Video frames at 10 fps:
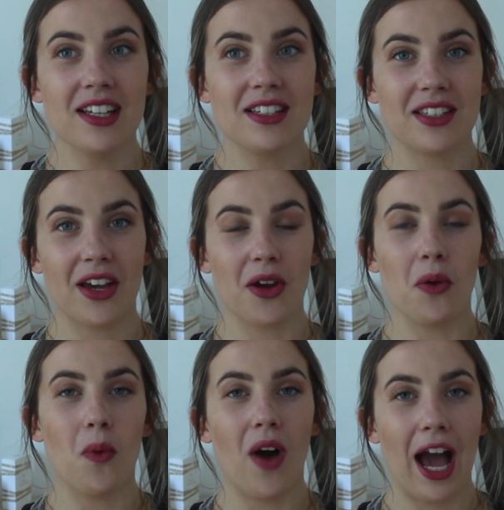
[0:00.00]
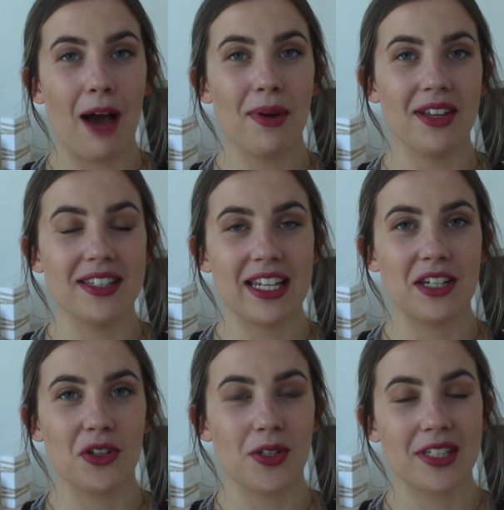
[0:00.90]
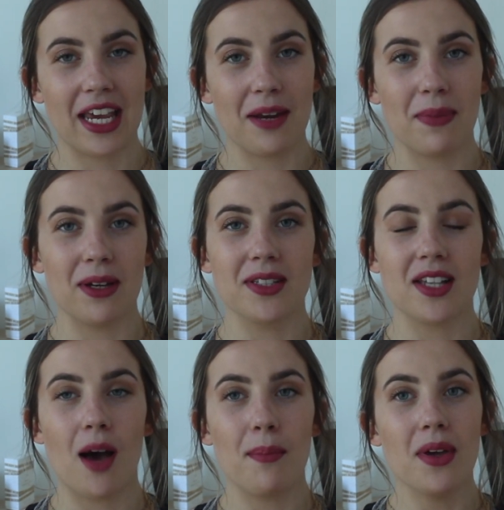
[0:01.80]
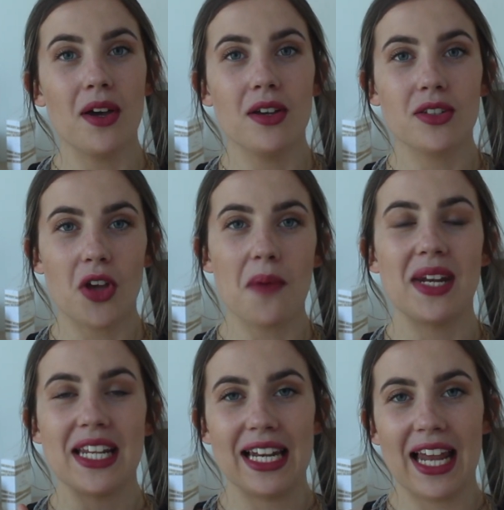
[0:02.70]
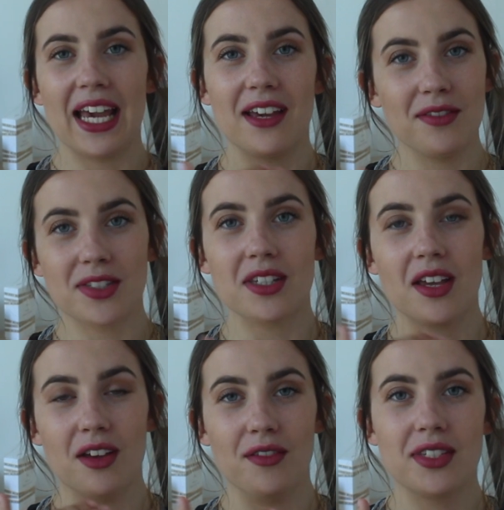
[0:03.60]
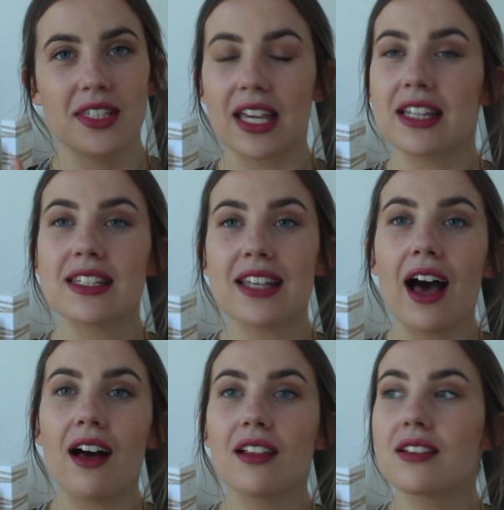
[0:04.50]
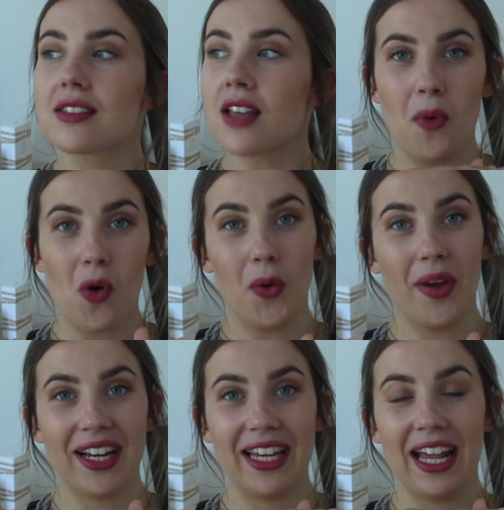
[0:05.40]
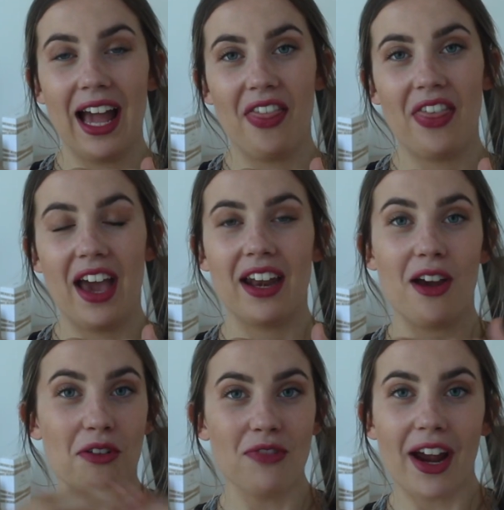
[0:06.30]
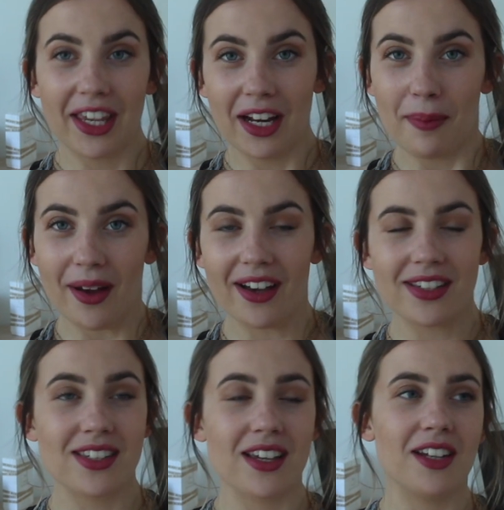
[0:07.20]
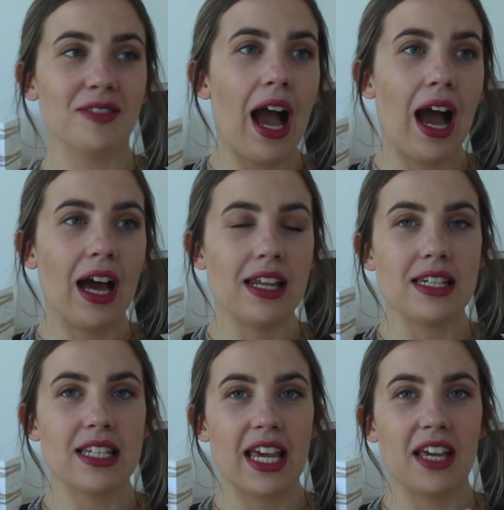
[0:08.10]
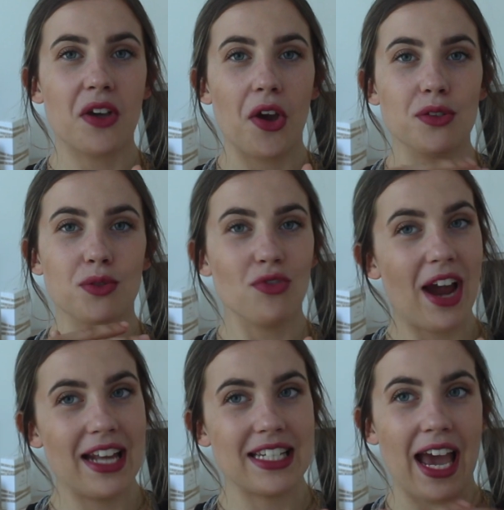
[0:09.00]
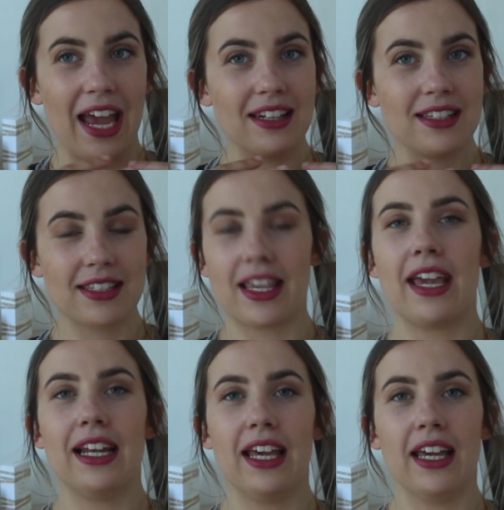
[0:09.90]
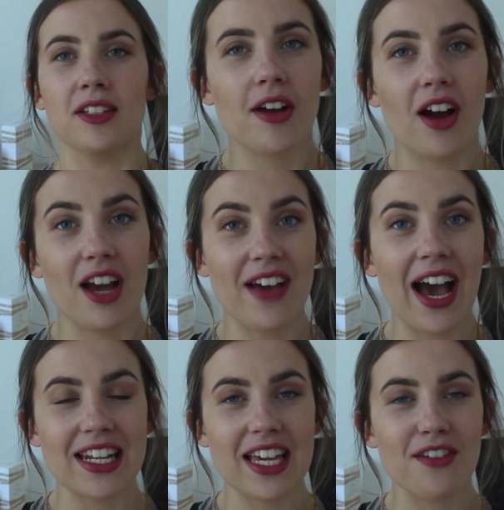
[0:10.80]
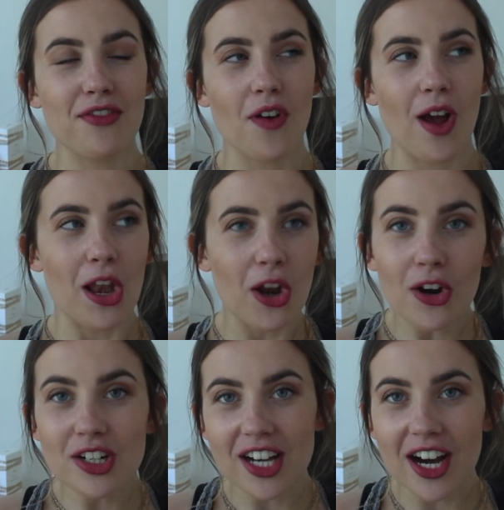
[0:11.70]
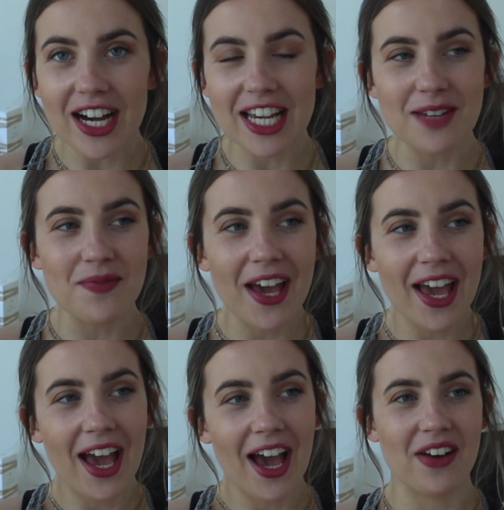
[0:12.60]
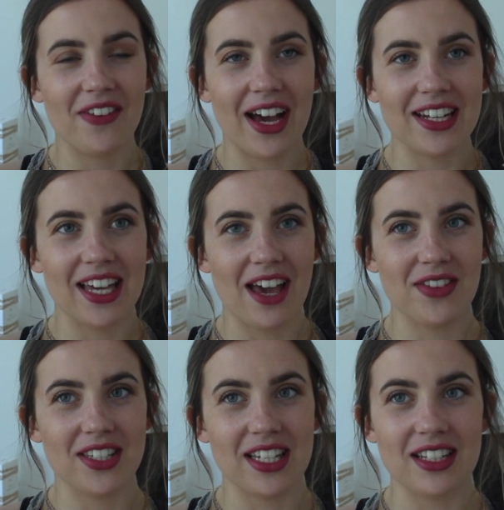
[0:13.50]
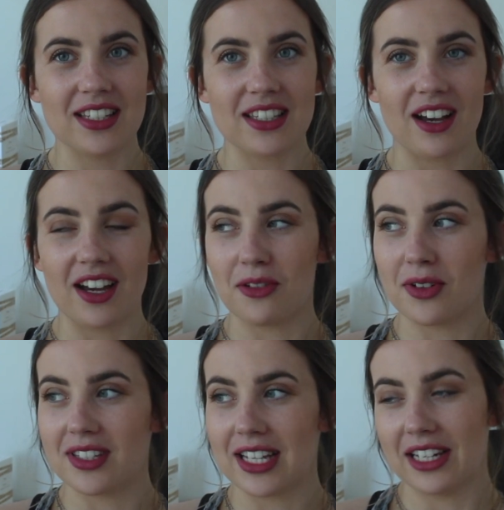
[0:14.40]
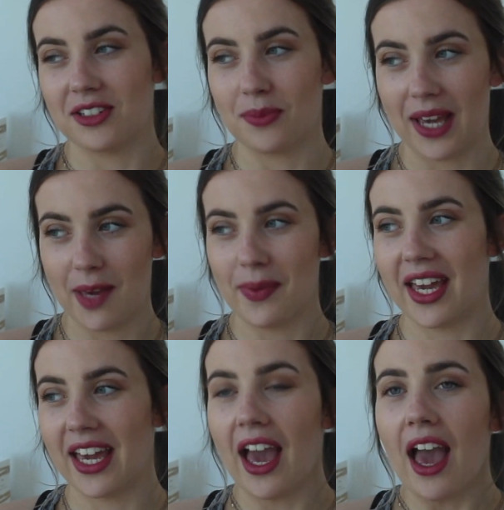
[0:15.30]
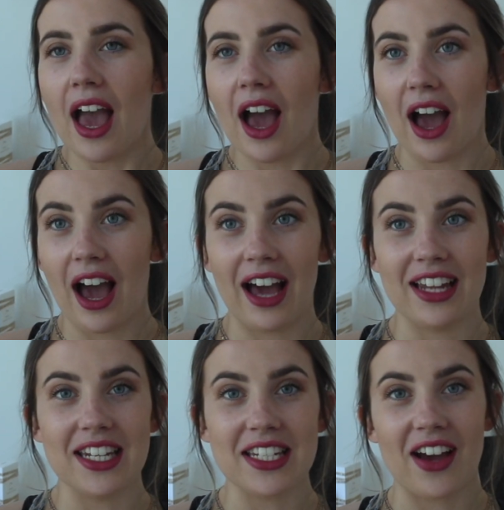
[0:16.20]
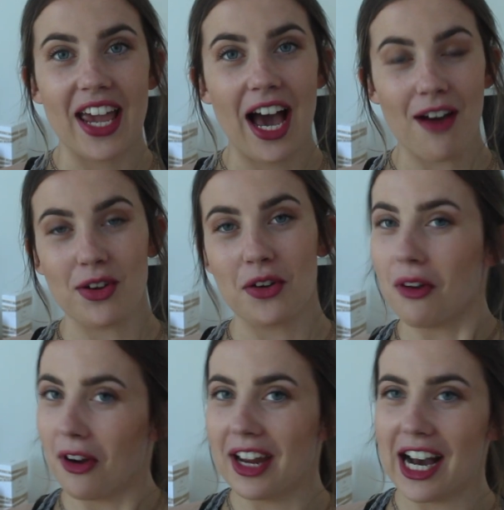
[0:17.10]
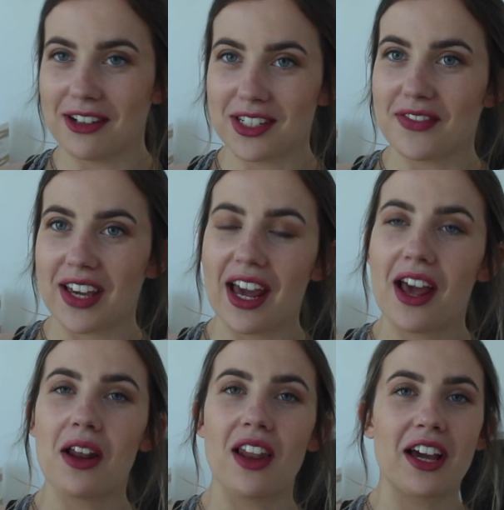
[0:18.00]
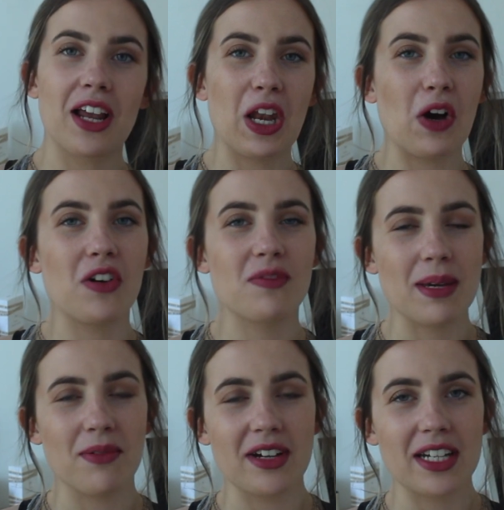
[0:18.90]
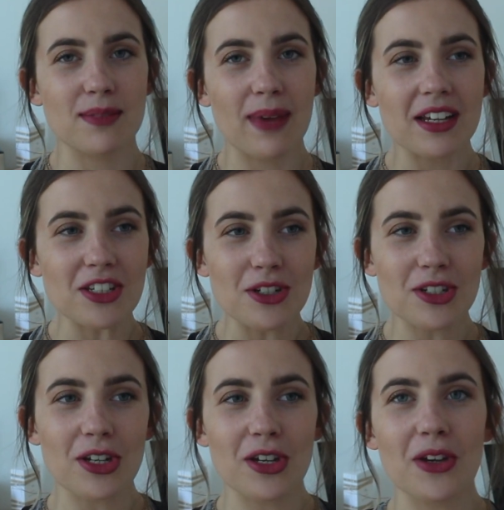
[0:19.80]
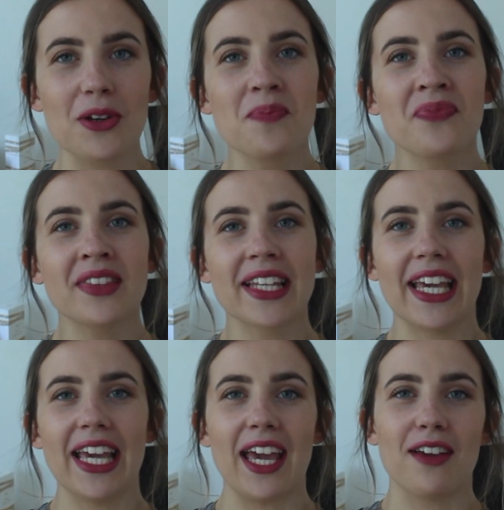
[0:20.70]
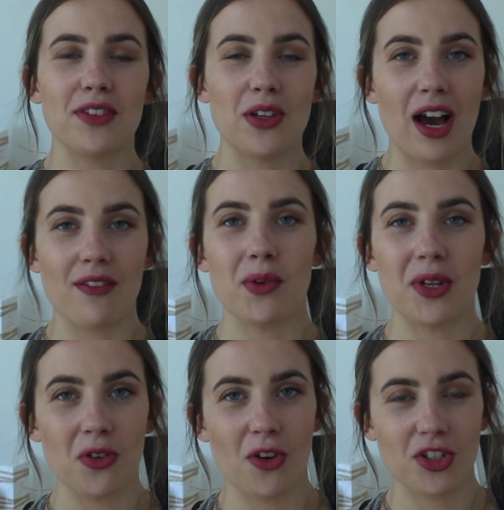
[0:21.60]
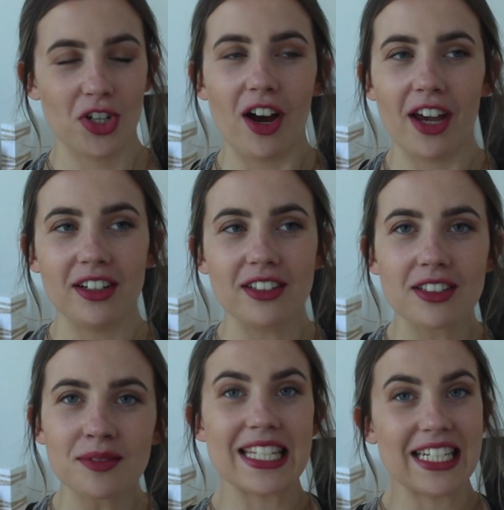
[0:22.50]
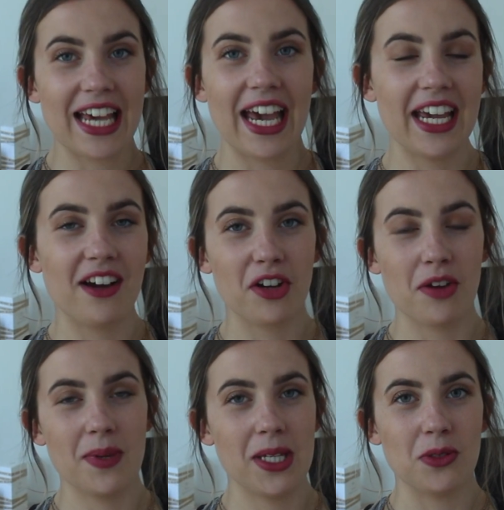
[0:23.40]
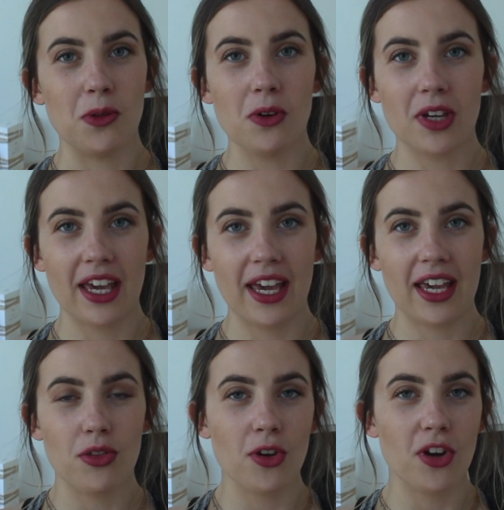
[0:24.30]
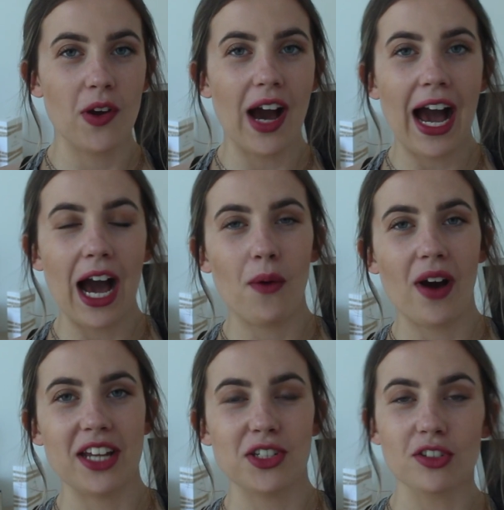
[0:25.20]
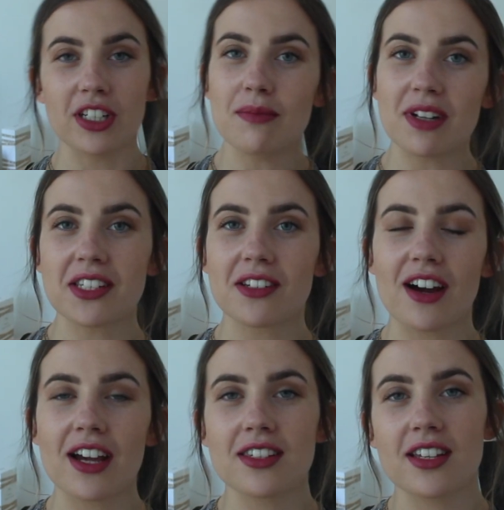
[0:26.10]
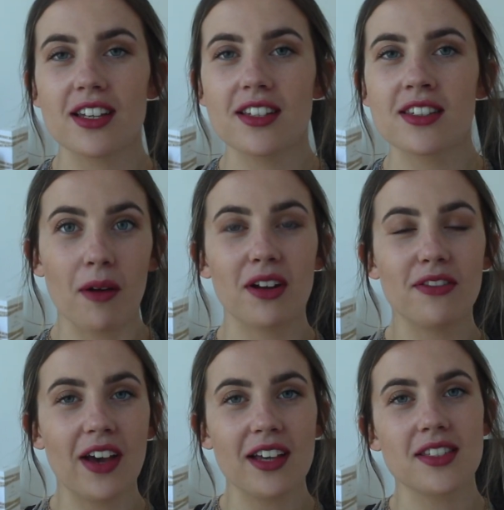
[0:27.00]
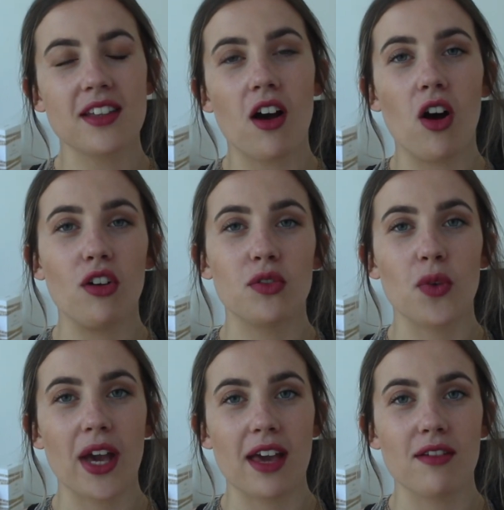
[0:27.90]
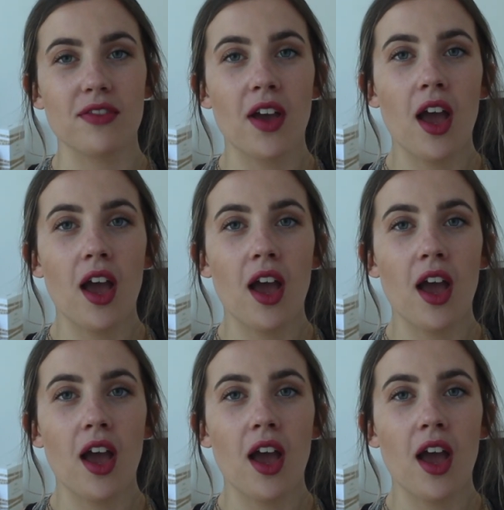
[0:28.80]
So what happens is your skin builds up so many layers of skin cells more quickly than a regular person, and it goes red and scaly. I've had it for a long time. I've had it ever since I was a little baby, and I haven't grown out of it like a lot of people expect you to if you have it when you're a child. Today I'm going to be talking through how I treat my psoriasis. I'm going to first start off with